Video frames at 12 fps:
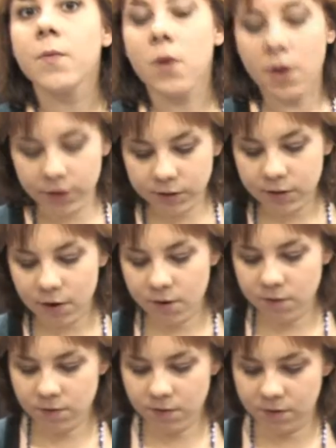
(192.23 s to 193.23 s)

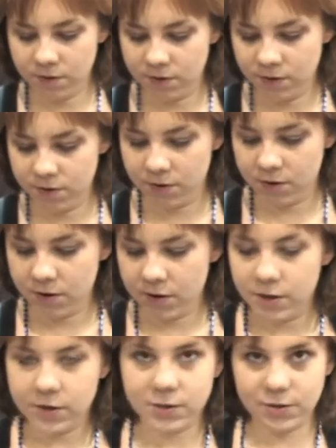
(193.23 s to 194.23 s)
also
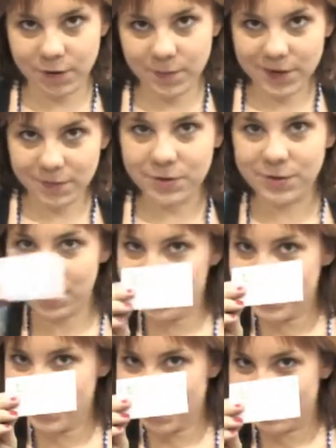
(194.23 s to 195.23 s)
journeyman, we're
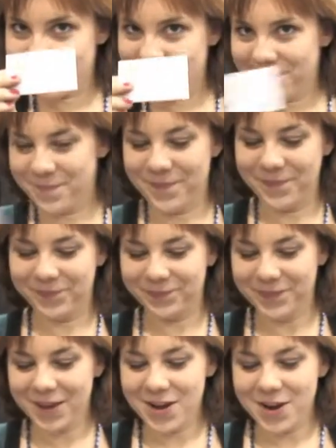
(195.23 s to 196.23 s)
journeyman leather.
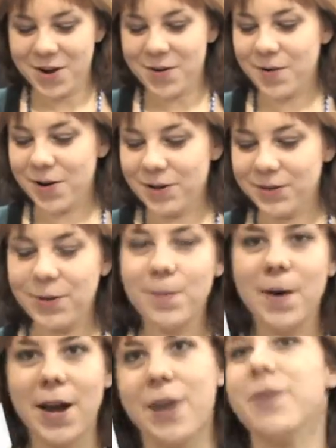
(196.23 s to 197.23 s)
We're also
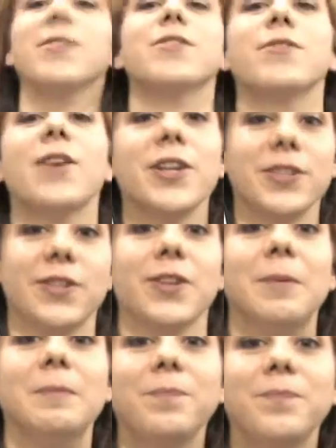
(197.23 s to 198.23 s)
Pirate's Treasure.
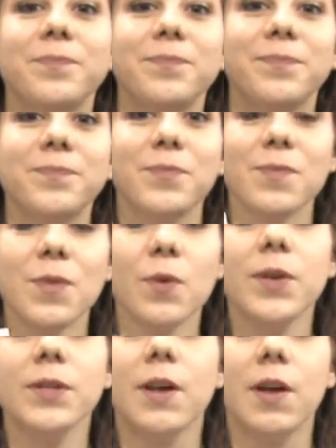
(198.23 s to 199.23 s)

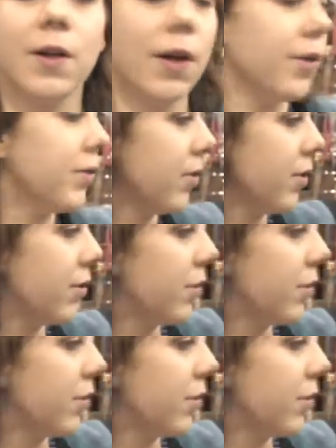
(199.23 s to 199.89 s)
We sell all sorts of